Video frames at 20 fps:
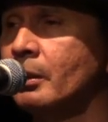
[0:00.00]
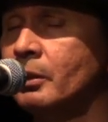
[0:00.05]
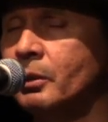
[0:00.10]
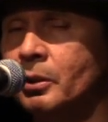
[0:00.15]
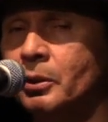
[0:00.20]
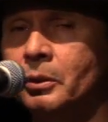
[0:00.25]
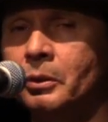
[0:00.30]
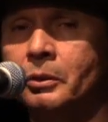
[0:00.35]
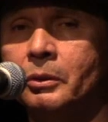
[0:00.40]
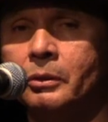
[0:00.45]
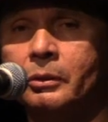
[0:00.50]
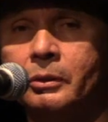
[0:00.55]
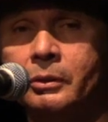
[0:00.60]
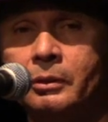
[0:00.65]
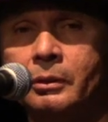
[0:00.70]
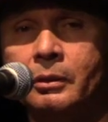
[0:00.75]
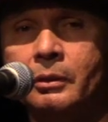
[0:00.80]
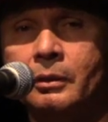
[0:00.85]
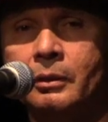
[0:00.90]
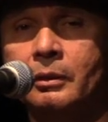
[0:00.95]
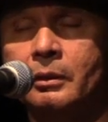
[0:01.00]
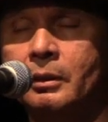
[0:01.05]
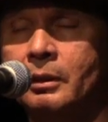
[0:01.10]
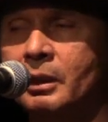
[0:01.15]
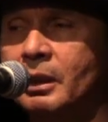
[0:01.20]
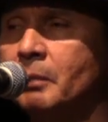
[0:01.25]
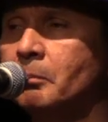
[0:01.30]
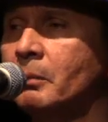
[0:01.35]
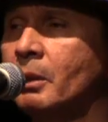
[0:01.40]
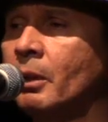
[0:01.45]
to
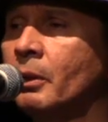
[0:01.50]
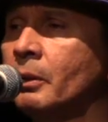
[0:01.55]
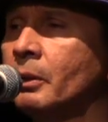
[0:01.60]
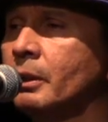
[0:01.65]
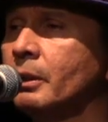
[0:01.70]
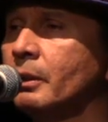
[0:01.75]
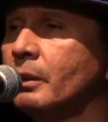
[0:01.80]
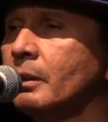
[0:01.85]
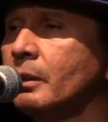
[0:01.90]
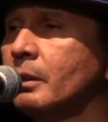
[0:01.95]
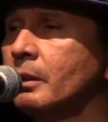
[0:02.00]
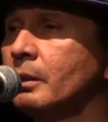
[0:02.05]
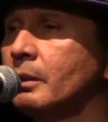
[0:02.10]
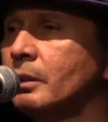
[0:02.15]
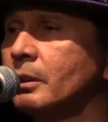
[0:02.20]
keep going.